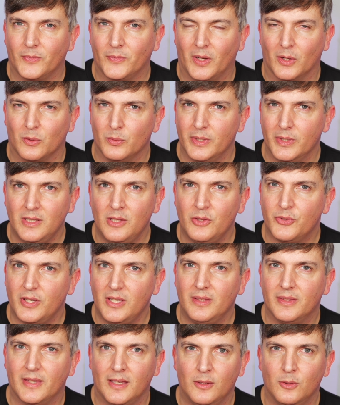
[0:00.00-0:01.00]
I really
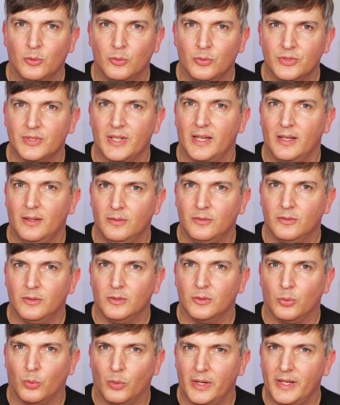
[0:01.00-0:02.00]
think they all sound
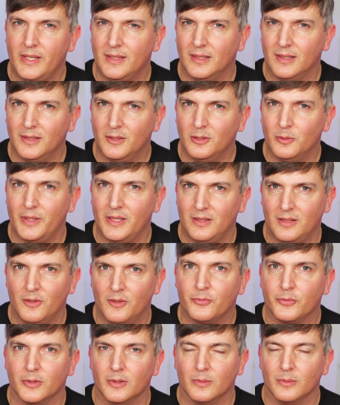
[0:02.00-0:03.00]
quite a little bit
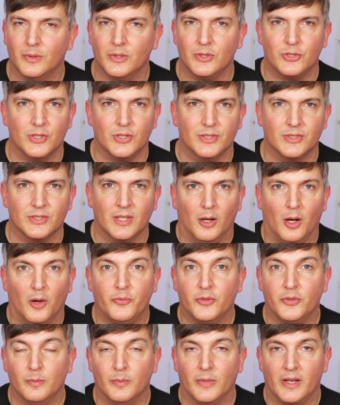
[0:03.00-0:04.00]
different, which is
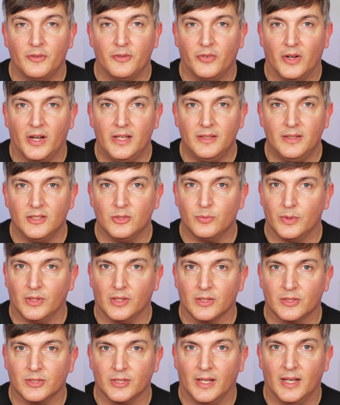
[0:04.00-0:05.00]
often my findings with
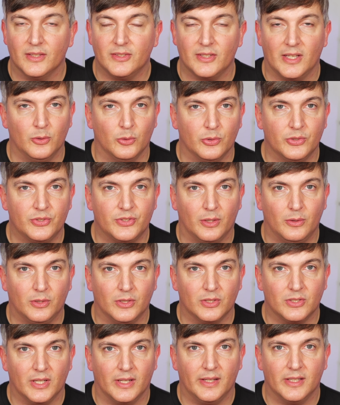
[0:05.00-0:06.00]
guitars, and also
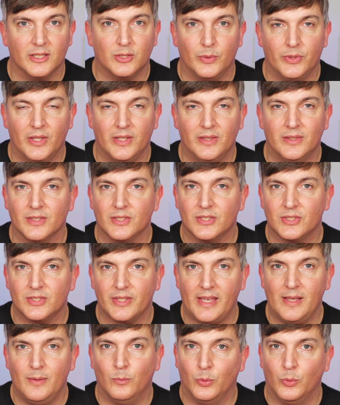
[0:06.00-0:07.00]
guitars within the
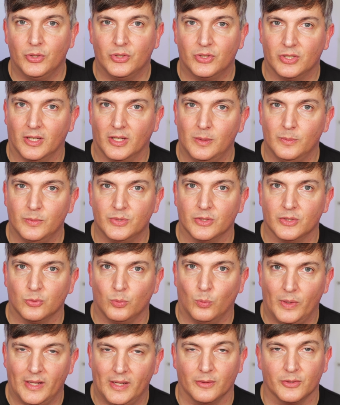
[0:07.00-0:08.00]
same wood types as
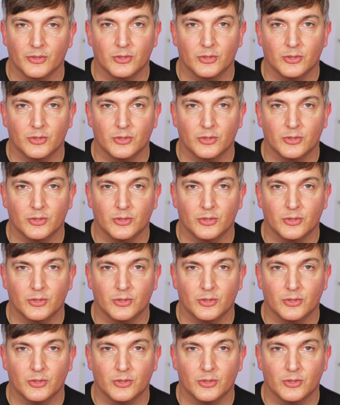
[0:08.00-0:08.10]
well.